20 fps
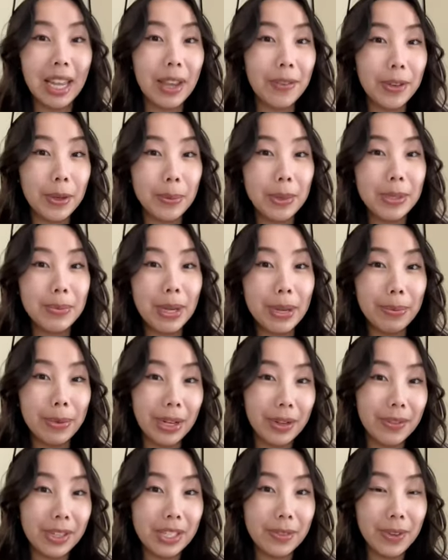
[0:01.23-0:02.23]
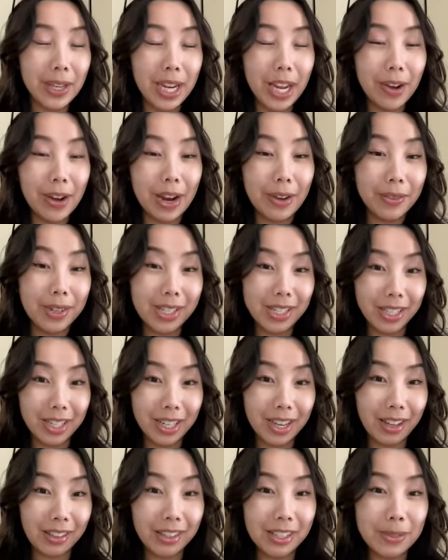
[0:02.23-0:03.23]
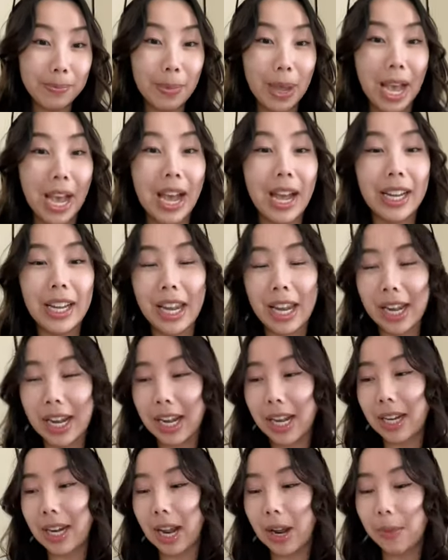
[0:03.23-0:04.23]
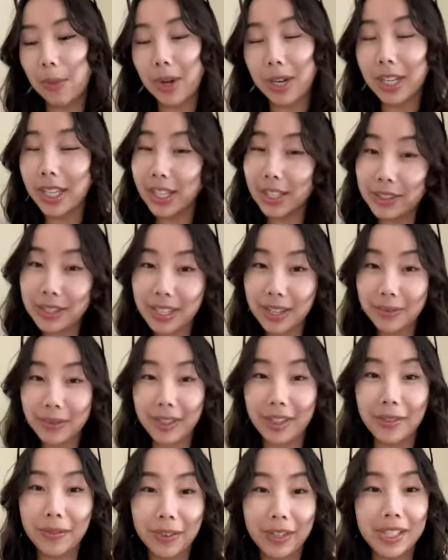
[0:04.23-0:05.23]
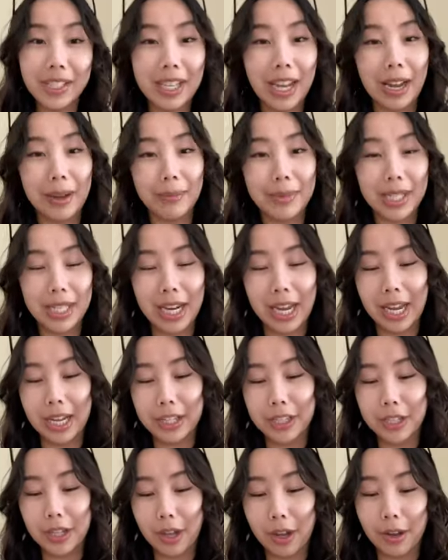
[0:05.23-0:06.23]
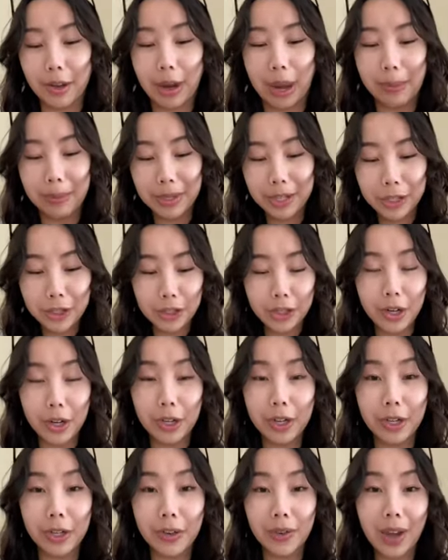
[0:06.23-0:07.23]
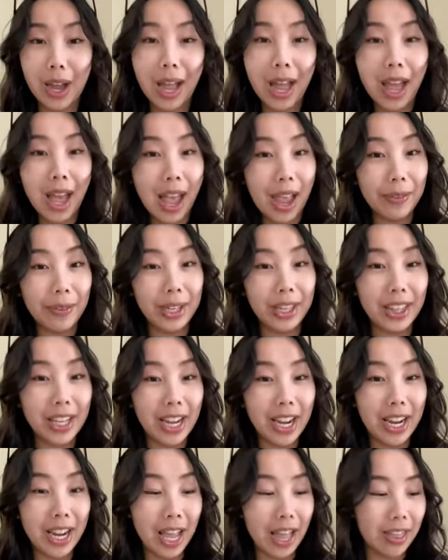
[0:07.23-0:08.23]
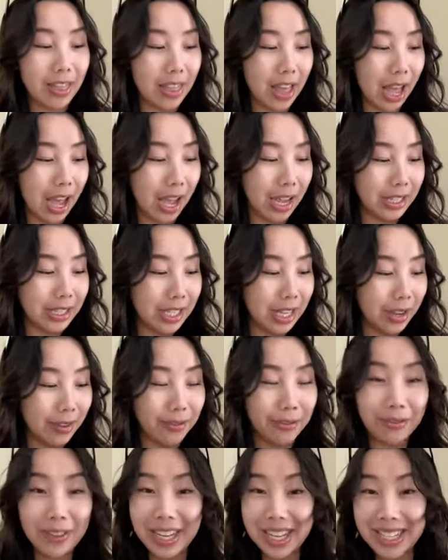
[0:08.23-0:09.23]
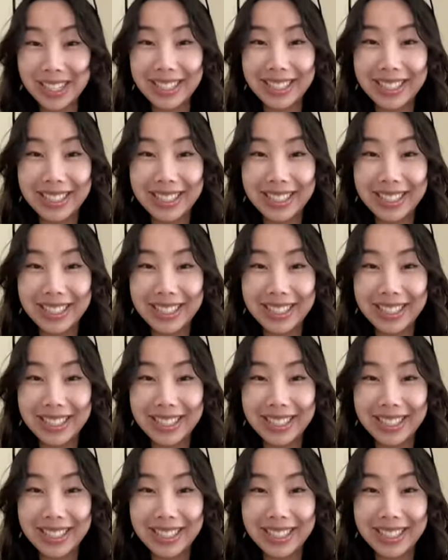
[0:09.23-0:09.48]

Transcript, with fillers: you missed my previous video, I recently got this bag and I want to use it for the first time today. So I'm going to show you everything that fits.